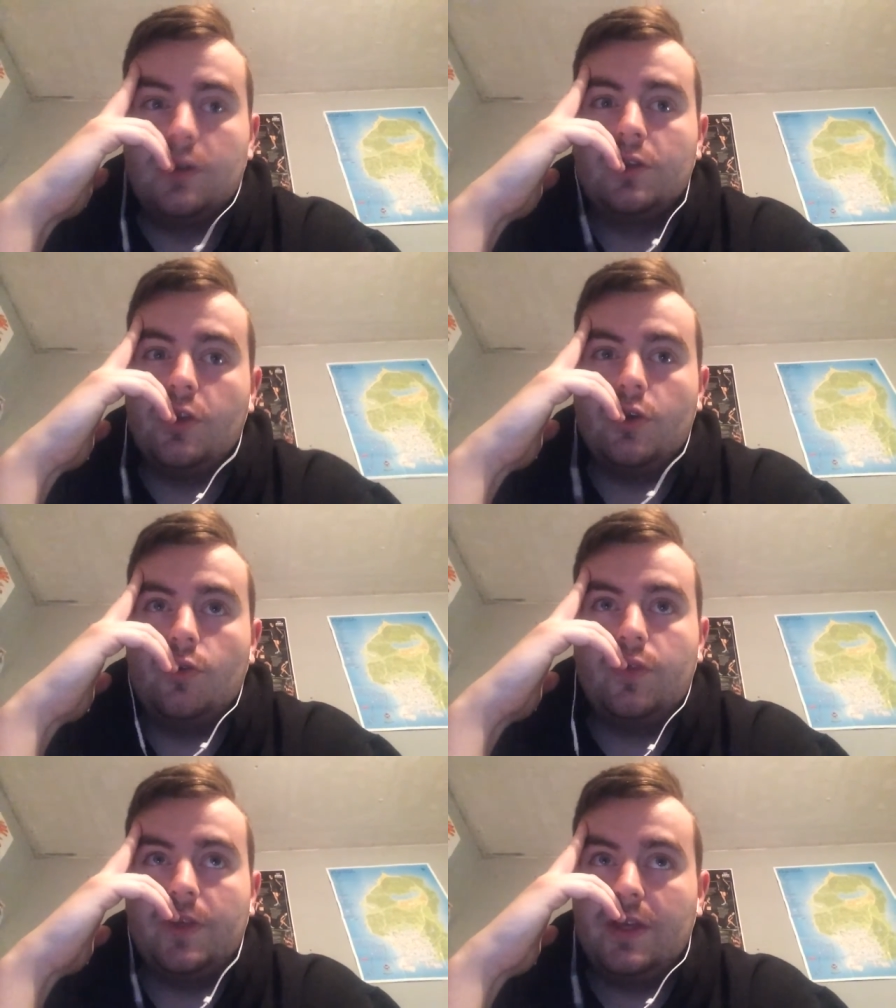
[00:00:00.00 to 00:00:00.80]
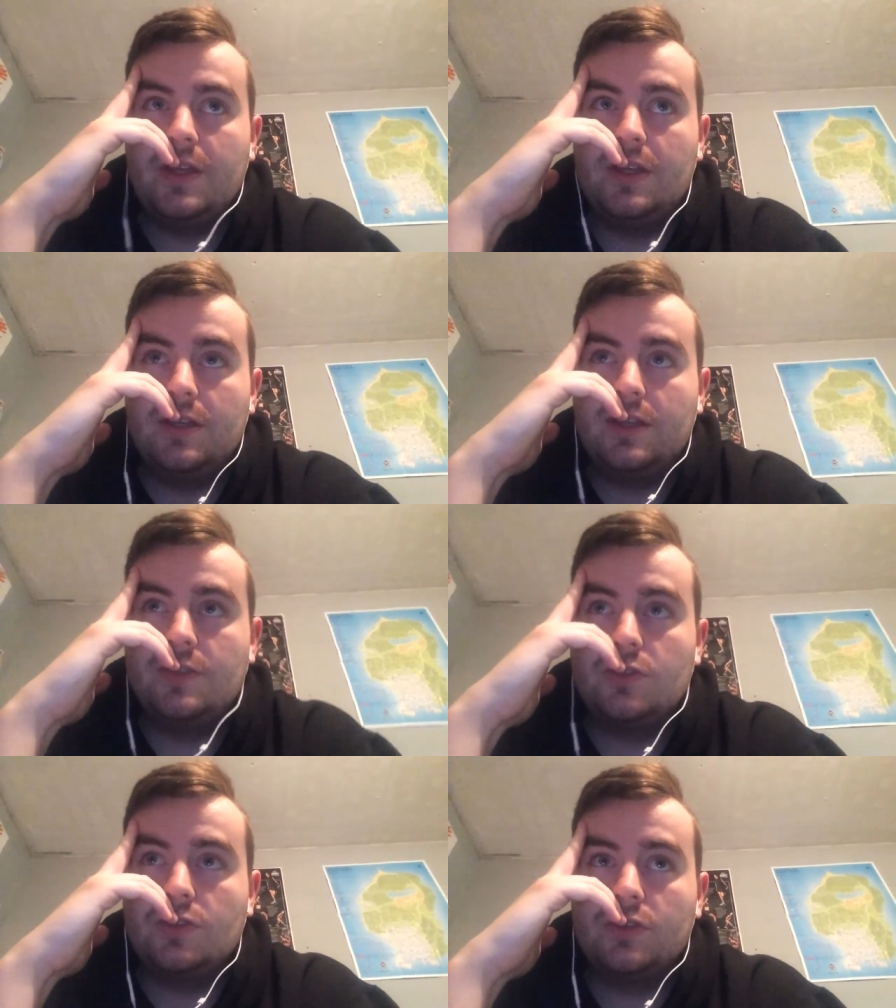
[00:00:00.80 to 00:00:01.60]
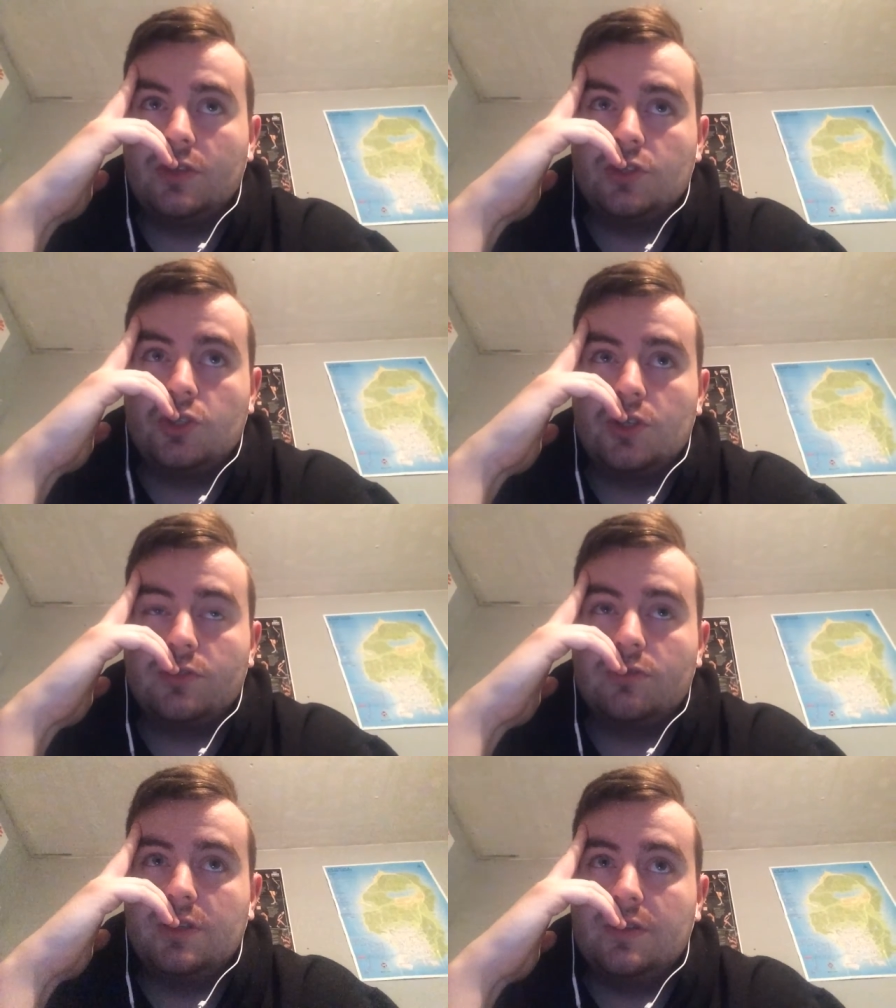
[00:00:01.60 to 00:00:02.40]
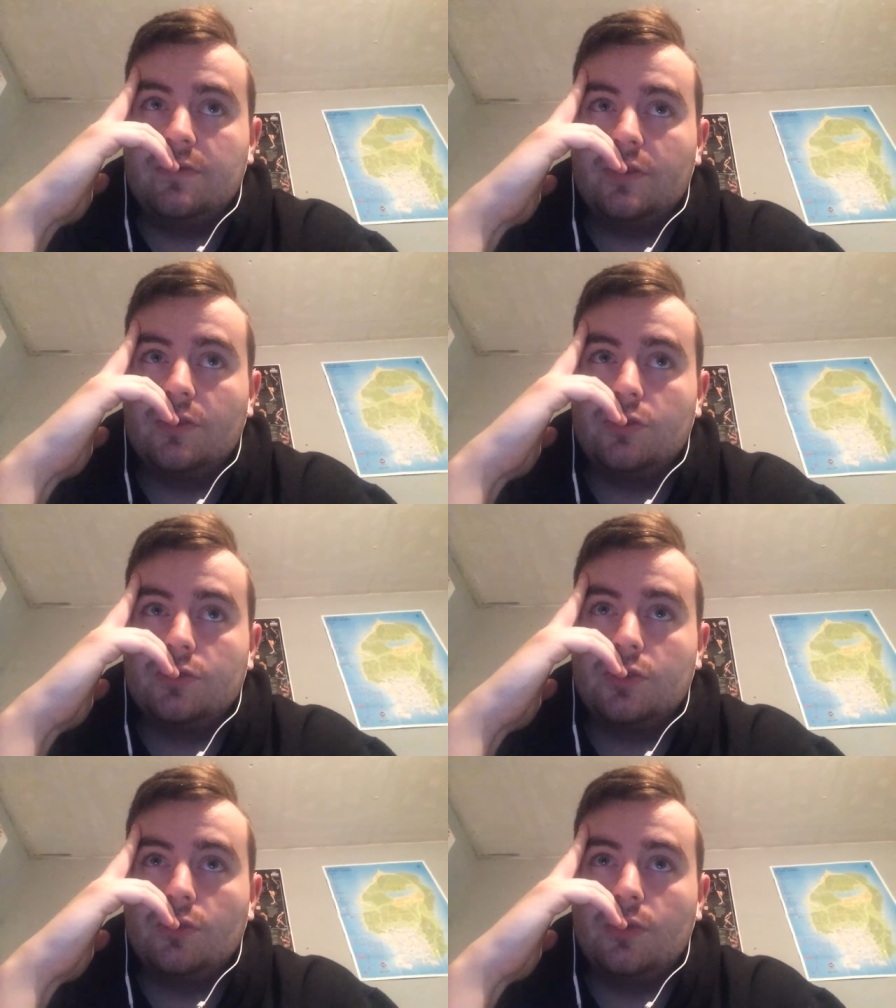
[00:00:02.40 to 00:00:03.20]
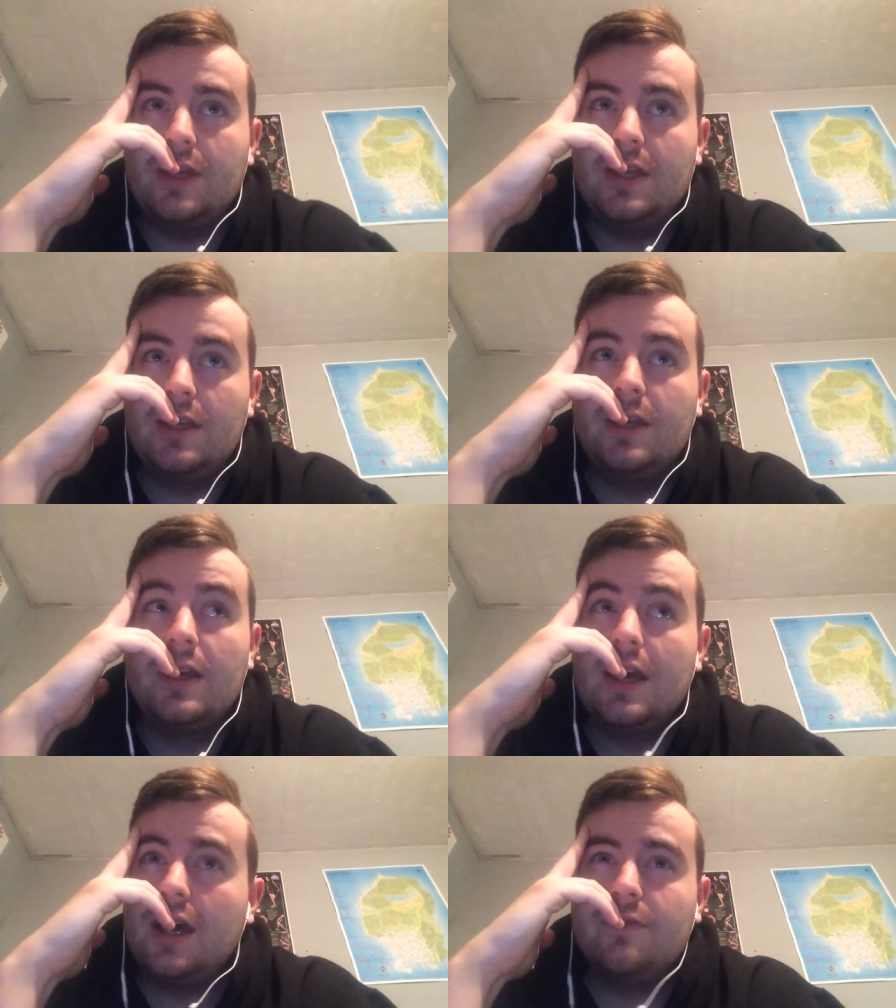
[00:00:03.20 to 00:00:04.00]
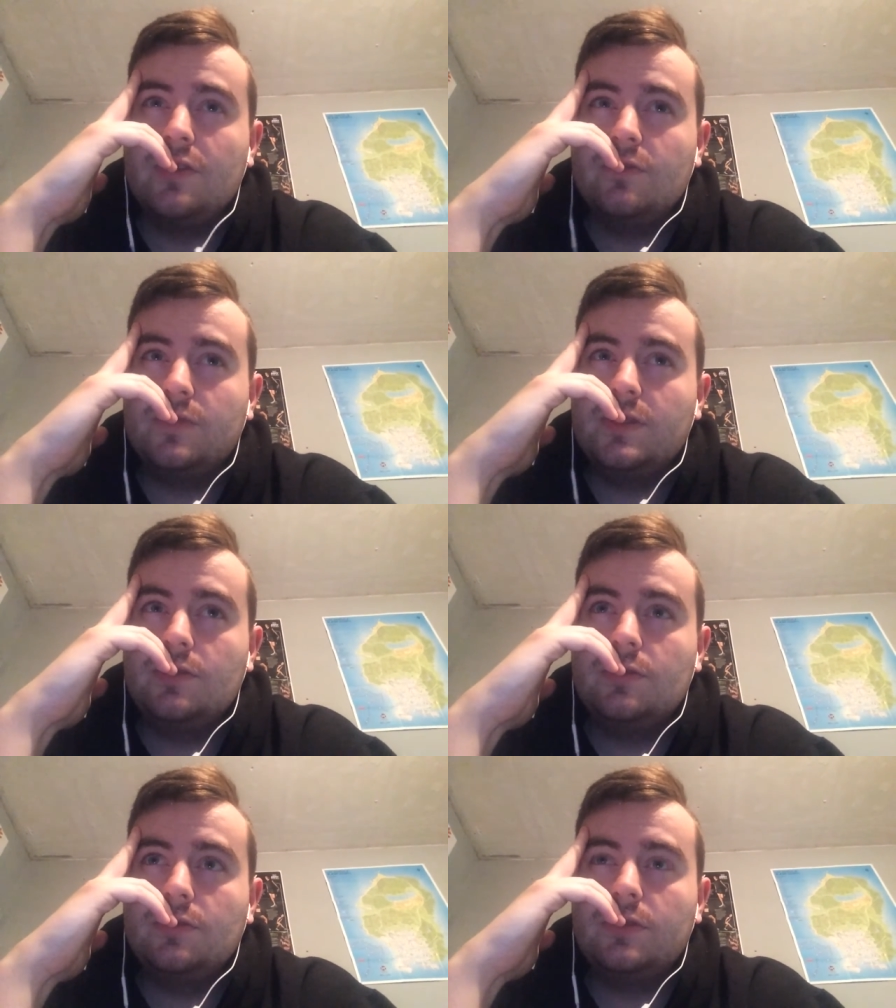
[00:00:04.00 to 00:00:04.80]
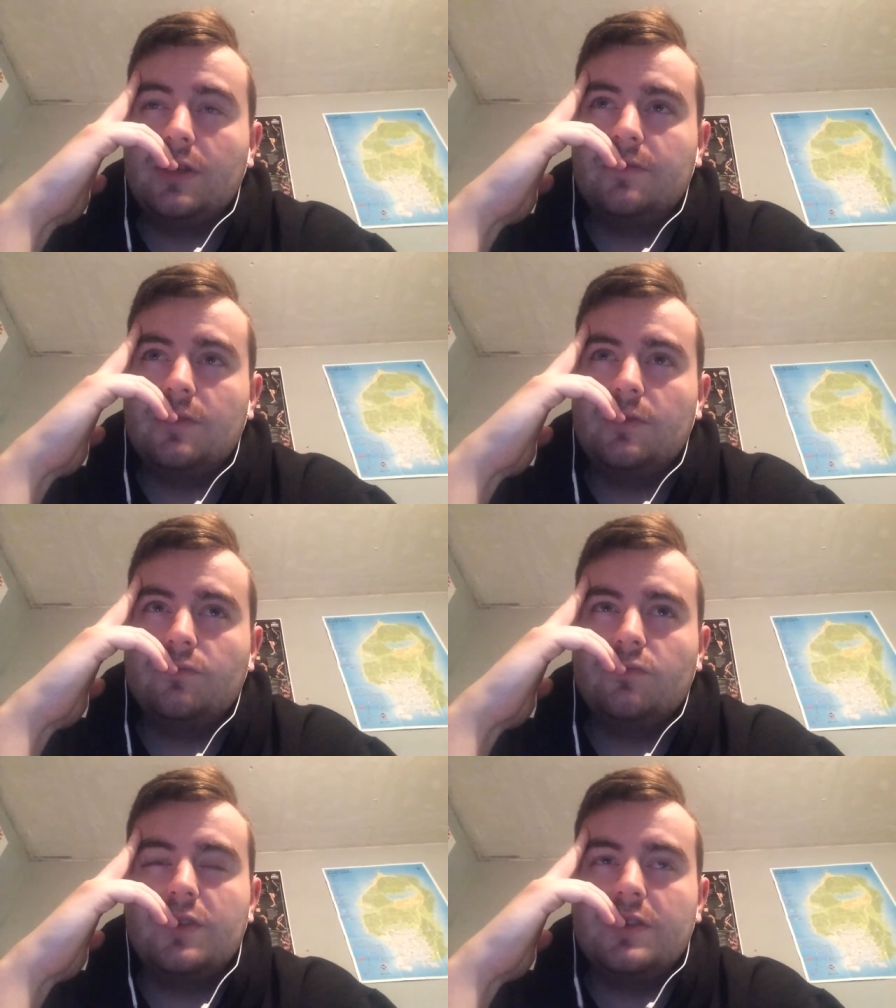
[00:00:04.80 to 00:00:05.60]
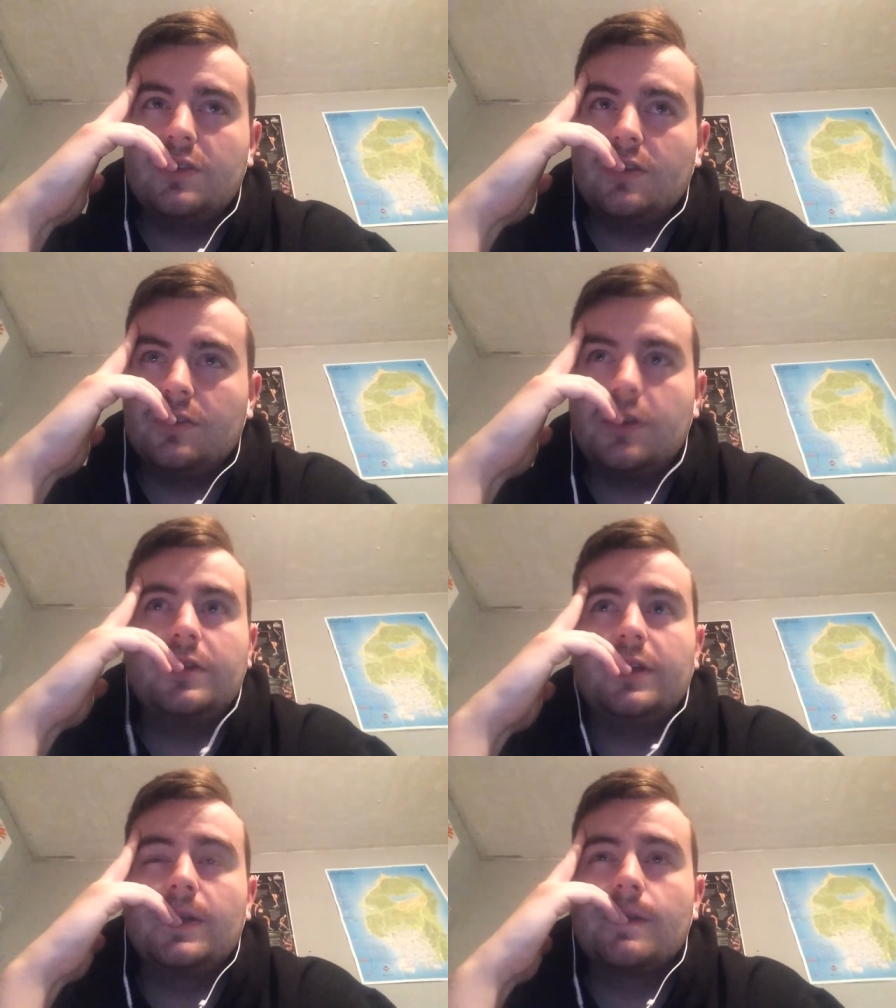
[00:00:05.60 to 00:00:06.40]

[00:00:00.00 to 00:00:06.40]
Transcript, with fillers: know that it is a stress relief and also a. I've not really done. I've done research on it.